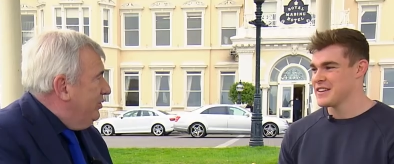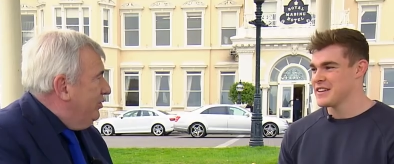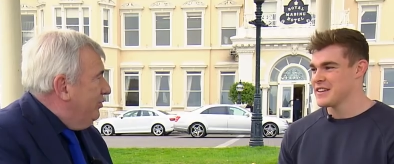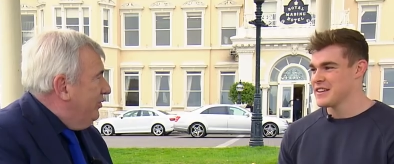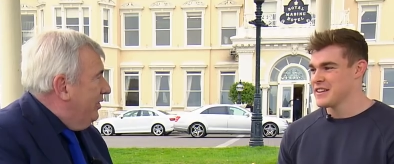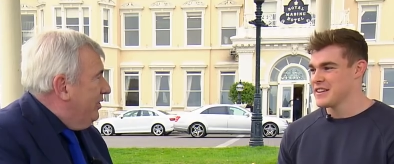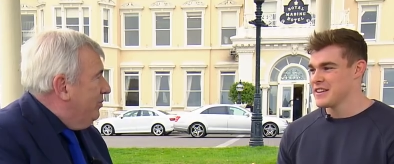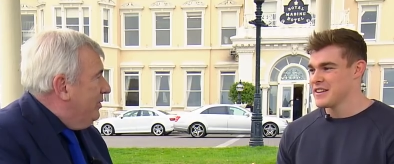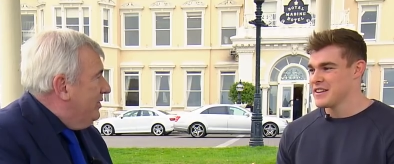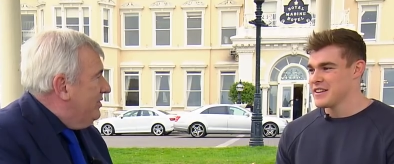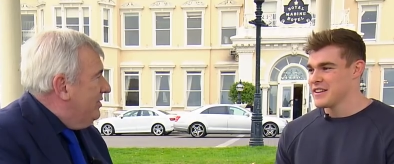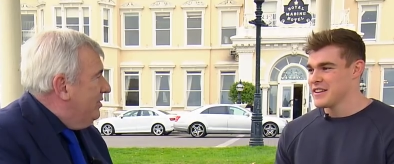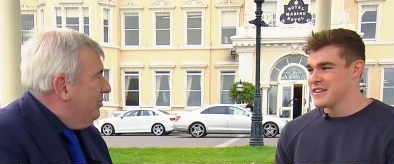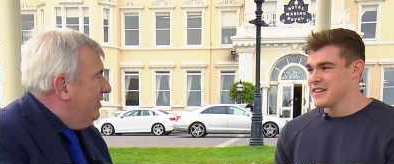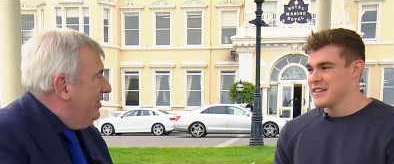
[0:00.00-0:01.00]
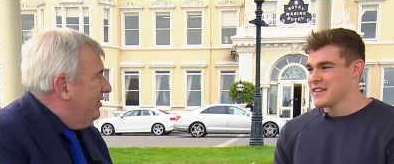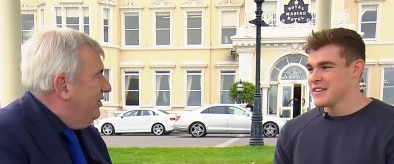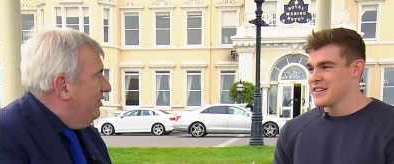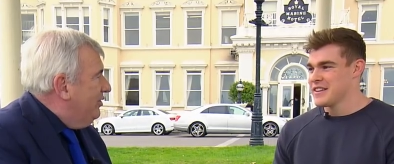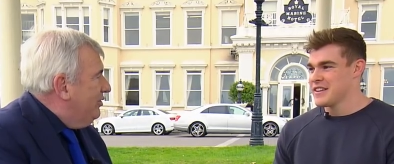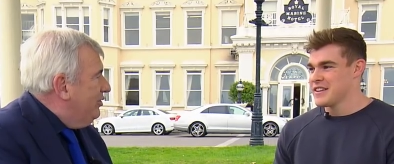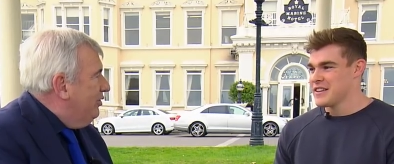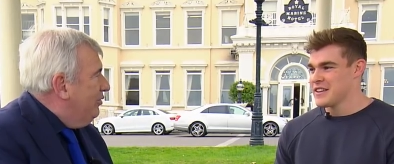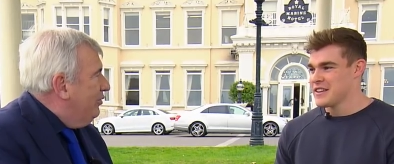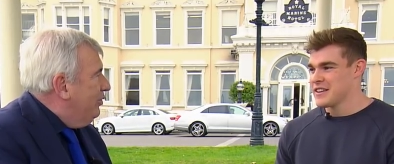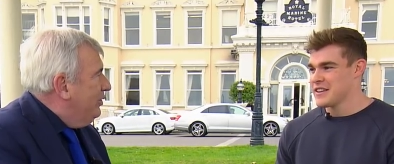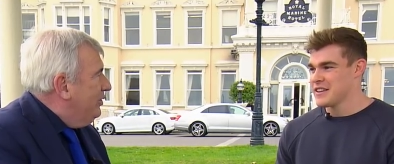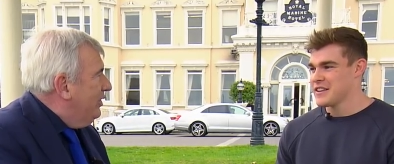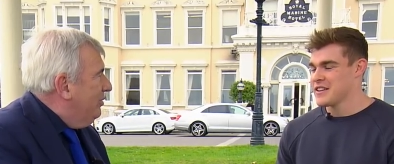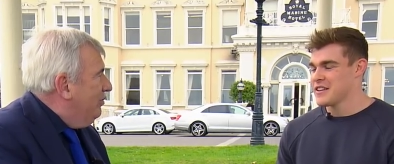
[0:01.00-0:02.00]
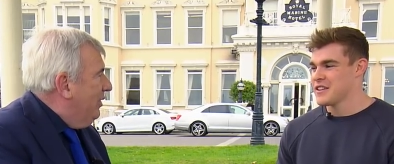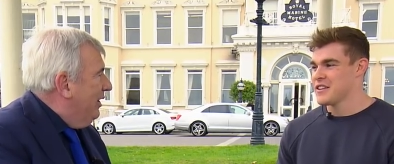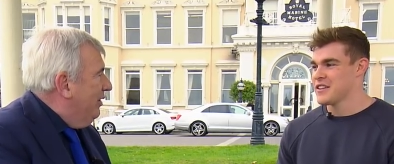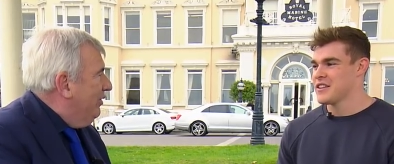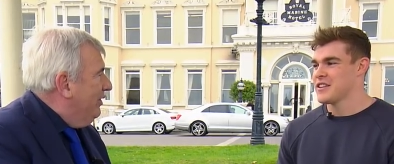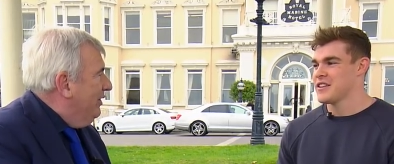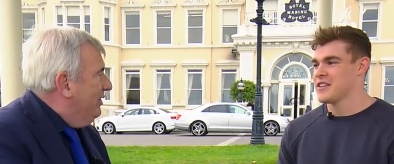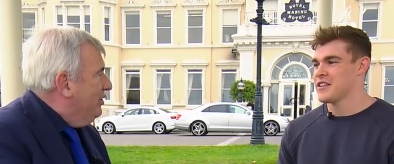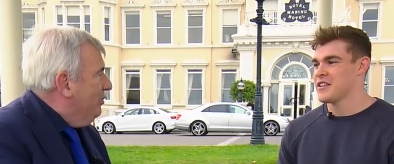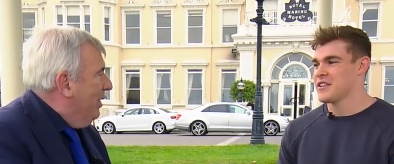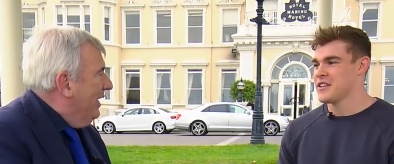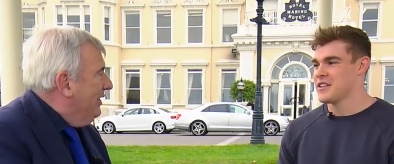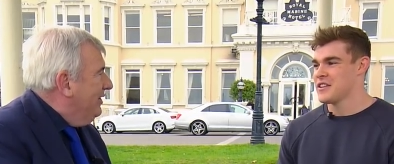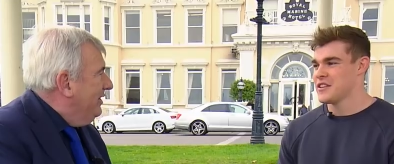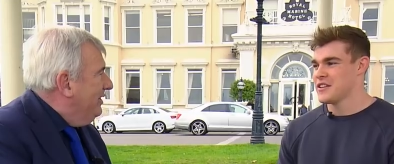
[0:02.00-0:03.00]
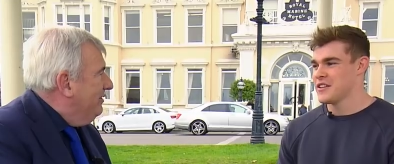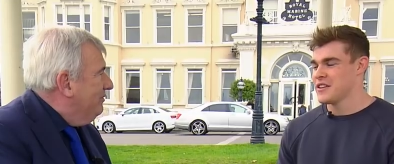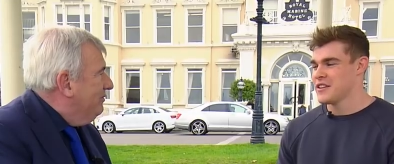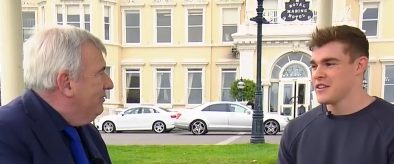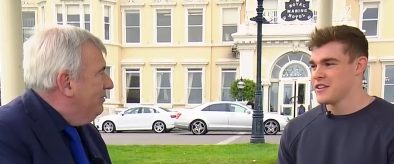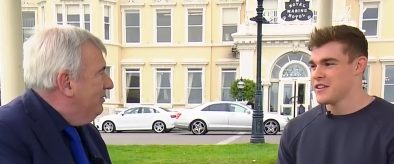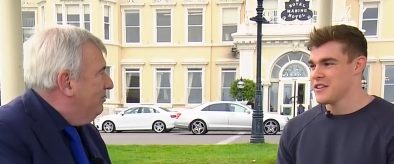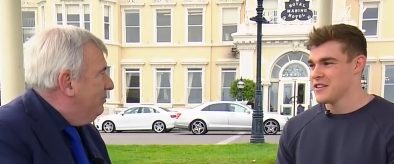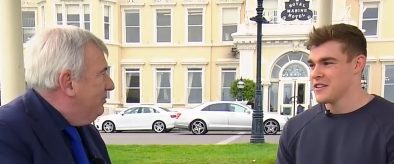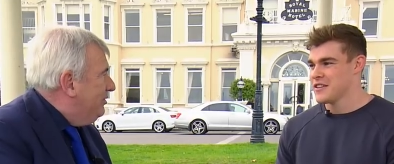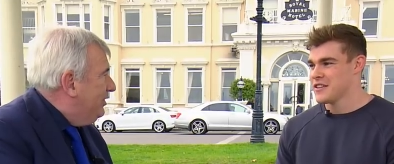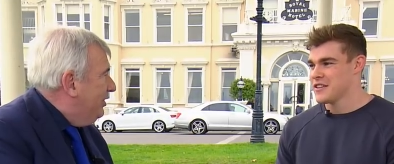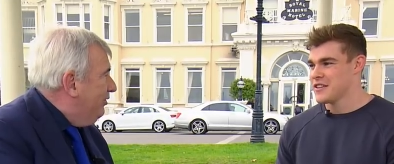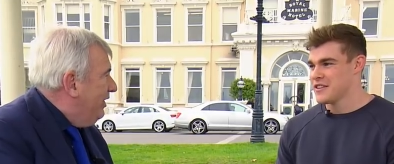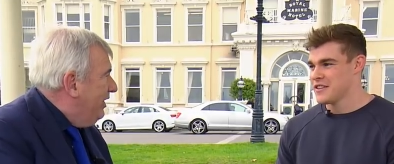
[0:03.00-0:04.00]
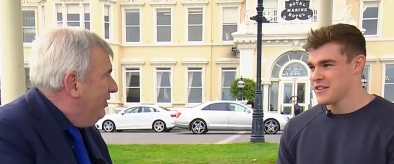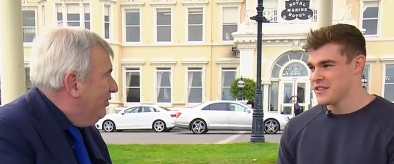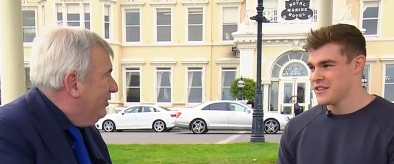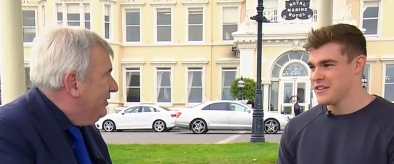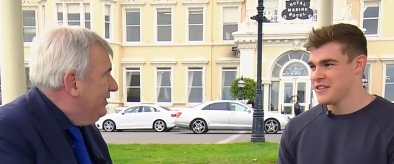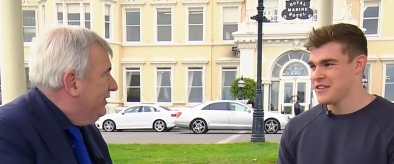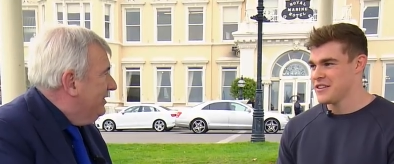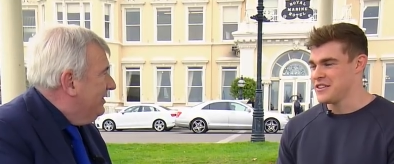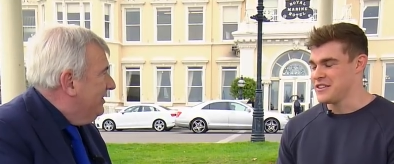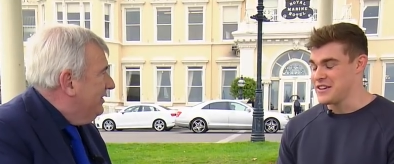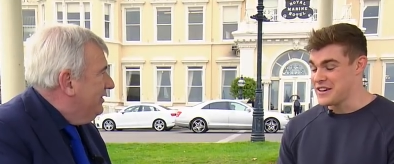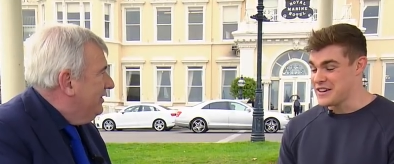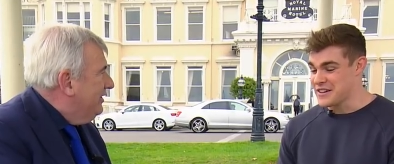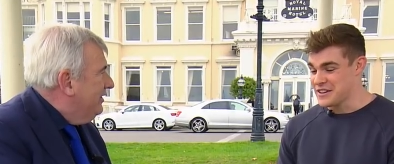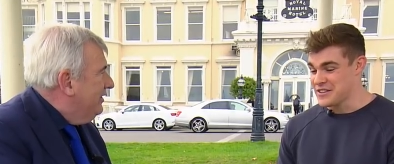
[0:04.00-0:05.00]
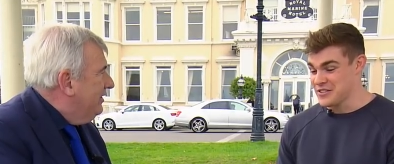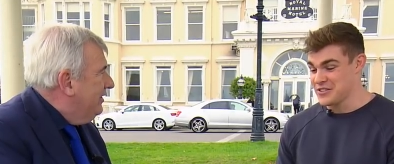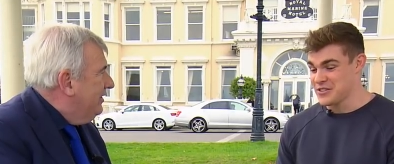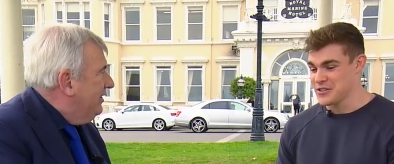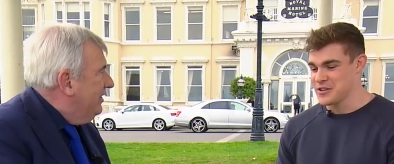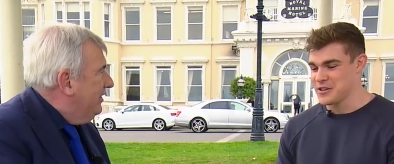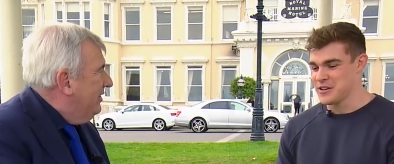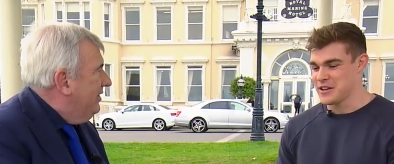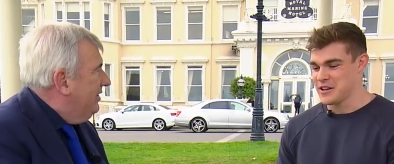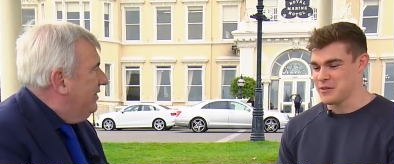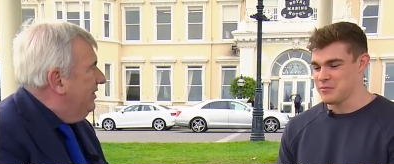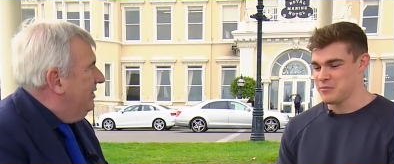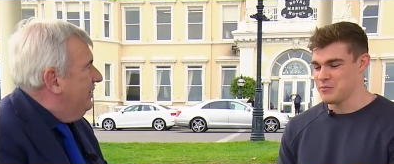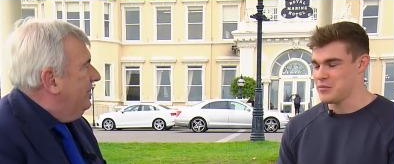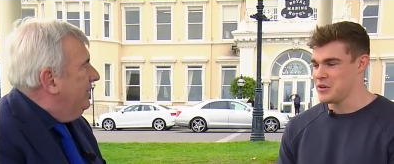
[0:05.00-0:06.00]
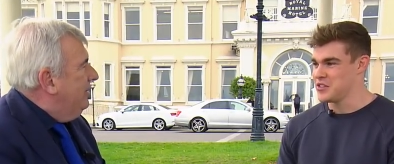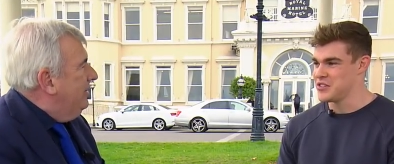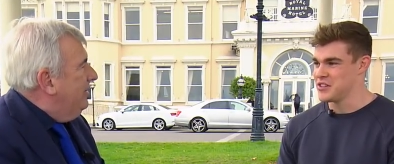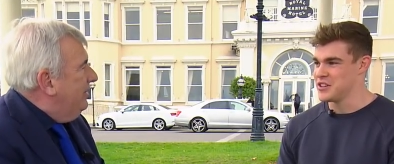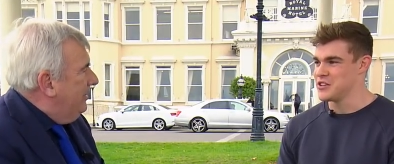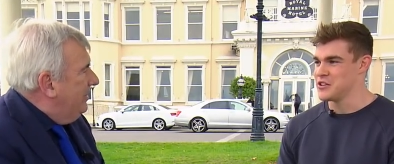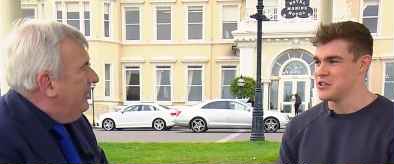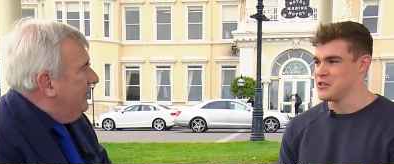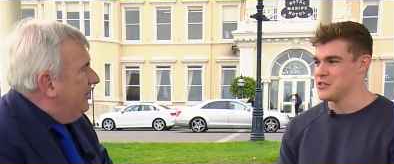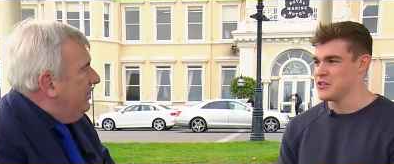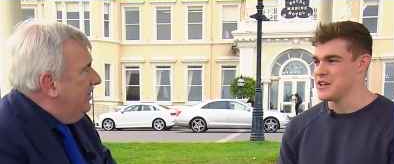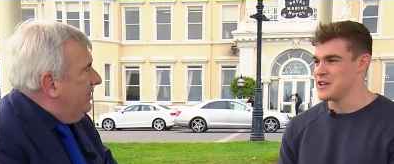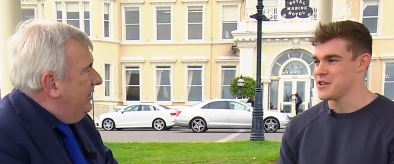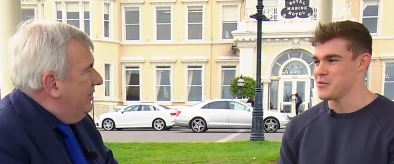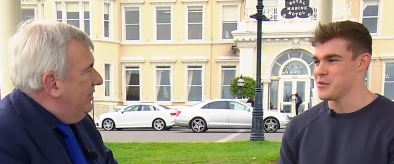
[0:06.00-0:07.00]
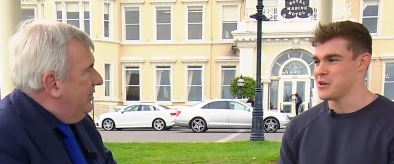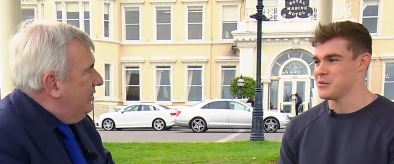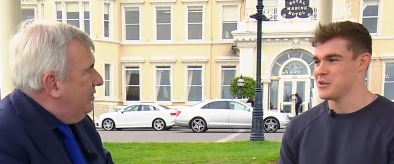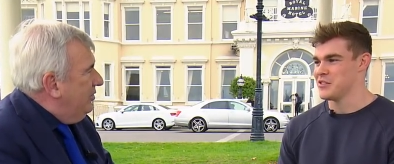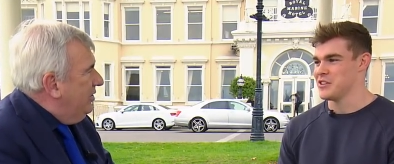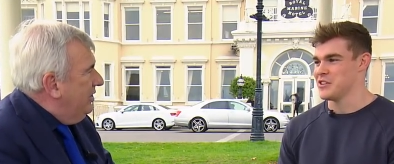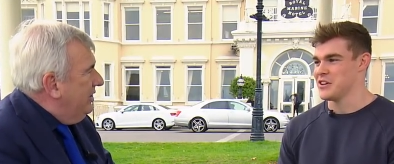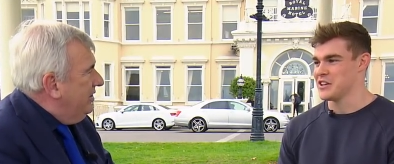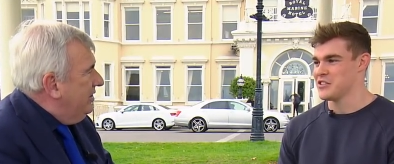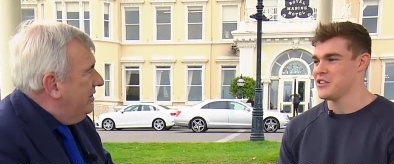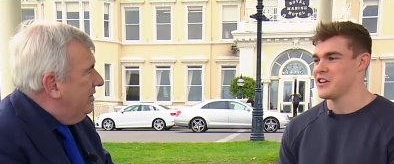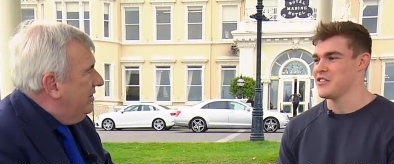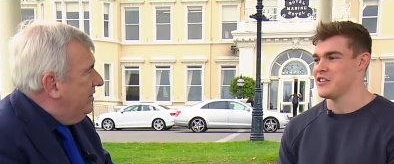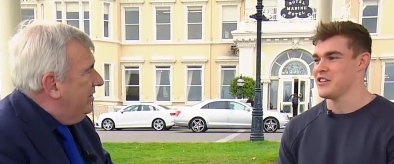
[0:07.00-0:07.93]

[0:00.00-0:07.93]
Speaker 1: You're very busy. I mean, you're doing a full-time and a very demanding degree course.
Speaker 2: Yeah, I'm studying business and law in UCD at the moment, so right. I actually have